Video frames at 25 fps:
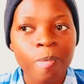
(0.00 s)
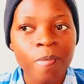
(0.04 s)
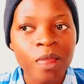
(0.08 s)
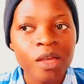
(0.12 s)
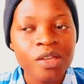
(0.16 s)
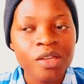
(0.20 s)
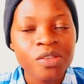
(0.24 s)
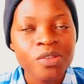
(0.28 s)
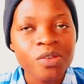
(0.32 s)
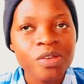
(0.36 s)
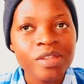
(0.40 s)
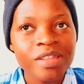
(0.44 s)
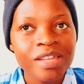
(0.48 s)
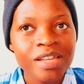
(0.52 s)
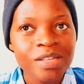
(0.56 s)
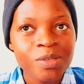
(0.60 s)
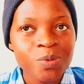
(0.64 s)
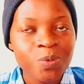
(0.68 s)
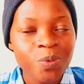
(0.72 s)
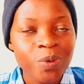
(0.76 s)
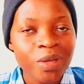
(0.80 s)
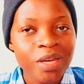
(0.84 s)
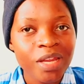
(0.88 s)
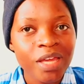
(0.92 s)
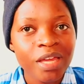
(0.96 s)
So that's
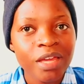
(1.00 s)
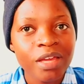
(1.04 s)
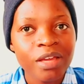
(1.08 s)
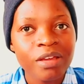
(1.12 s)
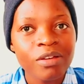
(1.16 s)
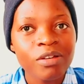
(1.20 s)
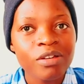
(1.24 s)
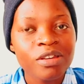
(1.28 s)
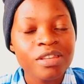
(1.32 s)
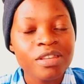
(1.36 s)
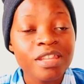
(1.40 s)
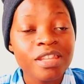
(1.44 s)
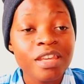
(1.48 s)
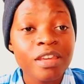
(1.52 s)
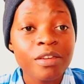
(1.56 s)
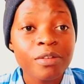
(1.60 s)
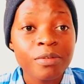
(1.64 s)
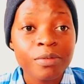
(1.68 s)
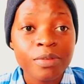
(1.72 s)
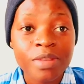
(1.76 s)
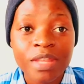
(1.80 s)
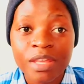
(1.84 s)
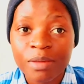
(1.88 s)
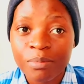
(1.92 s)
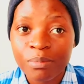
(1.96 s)
when I got the,
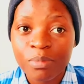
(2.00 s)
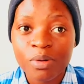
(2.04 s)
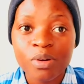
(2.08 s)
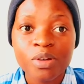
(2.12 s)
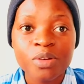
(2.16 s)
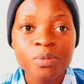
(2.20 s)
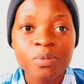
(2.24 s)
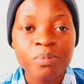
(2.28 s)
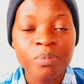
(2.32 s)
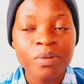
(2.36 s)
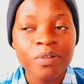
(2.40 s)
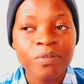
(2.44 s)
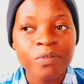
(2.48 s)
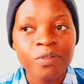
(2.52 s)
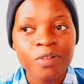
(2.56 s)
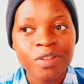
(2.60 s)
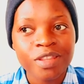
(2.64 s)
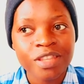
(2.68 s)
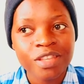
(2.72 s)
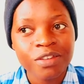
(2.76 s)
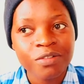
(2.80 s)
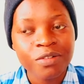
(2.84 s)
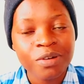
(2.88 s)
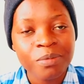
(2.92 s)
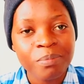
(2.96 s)
they bought me for
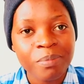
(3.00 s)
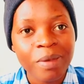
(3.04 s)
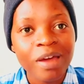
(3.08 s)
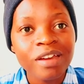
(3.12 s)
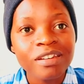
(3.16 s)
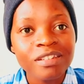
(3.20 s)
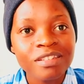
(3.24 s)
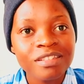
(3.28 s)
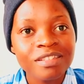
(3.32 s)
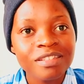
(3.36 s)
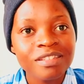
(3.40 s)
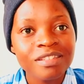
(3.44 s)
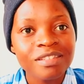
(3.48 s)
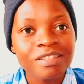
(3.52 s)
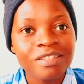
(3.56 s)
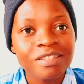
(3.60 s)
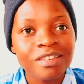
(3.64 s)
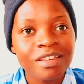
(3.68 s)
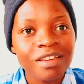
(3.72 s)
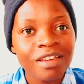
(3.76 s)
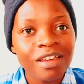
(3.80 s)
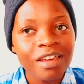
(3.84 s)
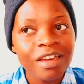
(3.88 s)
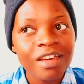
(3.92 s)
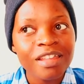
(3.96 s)
three months.
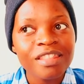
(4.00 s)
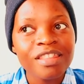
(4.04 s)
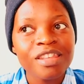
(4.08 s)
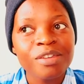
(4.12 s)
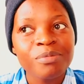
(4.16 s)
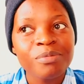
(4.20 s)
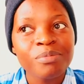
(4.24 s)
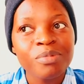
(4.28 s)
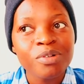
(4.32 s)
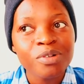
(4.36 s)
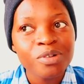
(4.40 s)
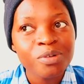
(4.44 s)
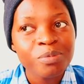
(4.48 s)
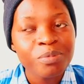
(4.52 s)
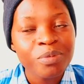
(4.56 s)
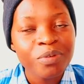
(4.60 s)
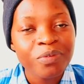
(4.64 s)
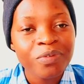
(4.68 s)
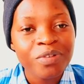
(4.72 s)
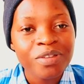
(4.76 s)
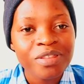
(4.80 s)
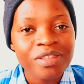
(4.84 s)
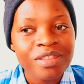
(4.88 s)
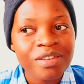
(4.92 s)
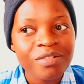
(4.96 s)
They bought me
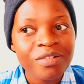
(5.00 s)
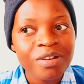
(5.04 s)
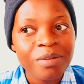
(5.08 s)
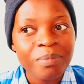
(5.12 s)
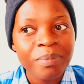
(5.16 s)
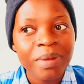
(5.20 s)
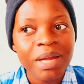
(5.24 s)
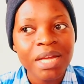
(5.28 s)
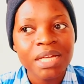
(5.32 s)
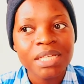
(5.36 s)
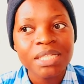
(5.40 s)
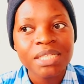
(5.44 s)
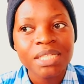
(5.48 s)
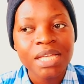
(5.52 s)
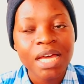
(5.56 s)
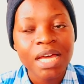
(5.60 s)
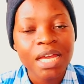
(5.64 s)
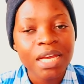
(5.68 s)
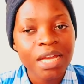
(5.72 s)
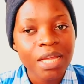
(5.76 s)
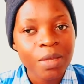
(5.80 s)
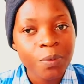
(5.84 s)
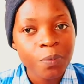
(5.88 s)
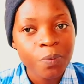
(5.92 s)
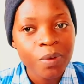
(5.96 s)
for three months
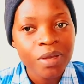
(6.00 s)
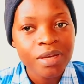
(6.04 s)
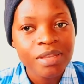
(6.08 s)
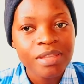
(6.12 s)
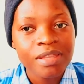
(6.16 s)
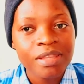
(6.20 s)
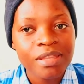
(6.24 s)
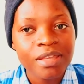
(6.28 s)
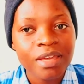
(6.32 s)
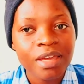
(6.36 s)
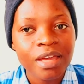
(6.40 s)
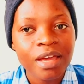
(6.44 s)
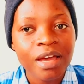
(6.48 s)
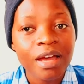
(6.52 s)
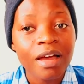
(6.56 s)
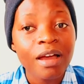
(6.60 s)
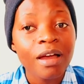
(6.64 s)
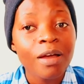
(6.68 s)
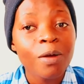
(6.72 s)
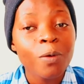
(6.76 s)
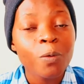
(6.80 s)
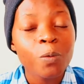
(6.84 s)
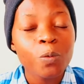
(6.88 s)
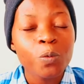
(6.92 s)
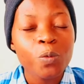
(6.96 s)
and I went there.
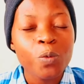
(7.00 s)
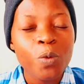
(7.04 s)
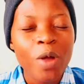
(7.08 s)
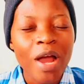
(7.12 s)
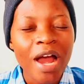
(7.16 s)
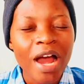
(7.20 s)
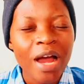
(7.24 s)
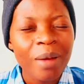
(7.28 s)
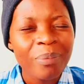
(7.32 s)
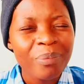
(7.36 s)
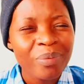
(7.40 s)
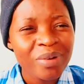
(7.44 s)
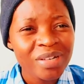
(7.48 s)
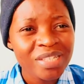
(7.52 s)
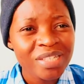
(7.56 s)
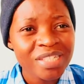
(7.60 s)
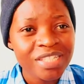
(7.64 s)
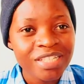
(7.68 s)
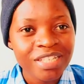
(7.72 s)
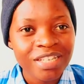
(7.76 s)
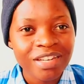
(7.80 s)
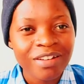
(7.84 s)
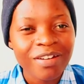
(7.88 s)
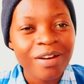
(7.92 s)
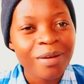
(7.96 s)
We were
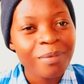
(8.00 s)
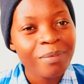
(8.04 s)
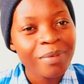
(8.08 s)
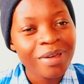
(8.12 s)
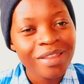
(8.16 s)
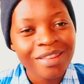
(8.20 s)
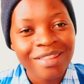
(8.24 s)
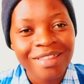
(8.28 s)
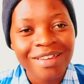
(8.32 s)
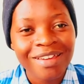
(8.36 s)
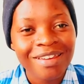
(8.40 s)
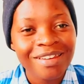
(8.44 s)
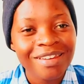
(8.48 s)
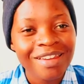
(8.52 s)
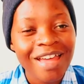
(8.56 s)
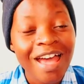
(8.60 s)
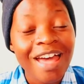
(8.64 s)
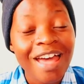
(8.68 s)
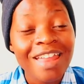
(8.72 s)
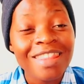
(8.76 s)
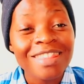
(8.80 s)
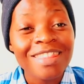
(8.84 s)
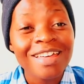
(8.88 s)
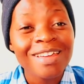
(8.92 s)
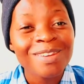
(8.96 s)
approaching Ramadan
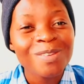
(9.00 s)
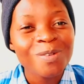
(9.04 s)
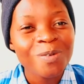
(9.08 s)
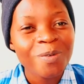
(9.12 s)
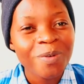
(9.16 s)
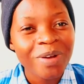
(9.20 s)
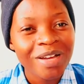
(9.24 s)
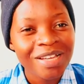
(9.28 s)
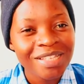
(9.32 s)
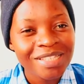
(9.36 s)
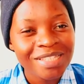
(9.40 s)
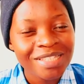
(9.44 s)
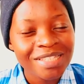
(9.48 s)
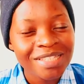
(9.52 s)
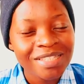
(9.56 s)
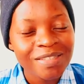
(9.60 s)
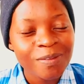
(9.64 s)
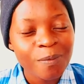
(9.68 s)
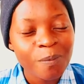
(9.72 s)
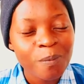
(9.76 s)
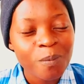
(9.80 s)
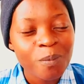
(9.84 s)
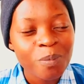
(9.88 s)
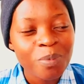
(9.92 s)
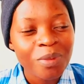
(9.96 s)
and that was
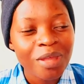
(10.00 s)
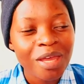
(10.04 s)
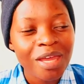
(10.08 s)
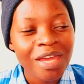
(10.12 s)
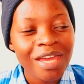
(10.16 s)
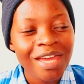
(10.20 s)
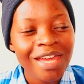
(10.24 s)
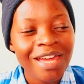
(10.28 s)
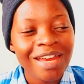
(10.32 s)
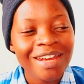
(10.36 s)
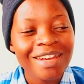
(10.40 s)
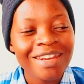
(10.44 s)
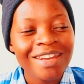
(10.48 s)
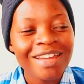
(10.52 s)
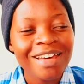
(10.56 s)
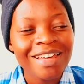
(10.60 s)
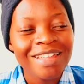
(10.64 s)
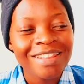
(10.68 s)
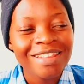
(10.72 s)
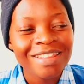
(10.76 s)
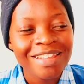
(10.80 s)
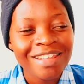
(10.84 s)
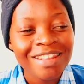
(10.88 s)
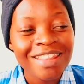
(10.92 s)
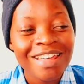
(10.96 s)

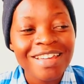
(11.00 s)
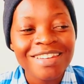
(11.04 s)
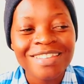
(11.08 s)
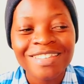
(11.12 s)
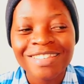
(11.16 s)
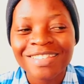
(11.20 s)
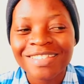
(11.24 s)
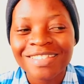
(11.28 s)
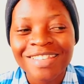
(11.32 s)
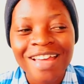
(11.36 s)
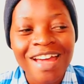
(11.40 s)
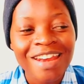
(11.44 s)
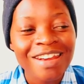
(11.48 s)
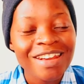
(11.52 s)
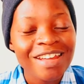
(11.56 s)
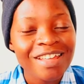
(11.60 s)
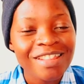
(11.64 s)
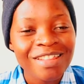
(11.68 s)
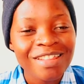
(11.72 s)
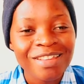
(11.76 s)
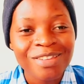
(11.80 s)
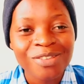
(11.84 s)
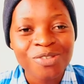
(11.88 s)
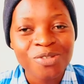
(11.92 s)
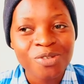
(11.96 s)
another, that is
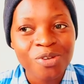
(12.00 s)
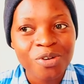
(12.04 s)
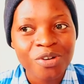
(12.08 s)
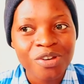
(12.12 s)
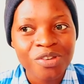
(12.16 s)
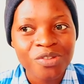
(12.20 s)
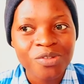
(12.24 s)
another story.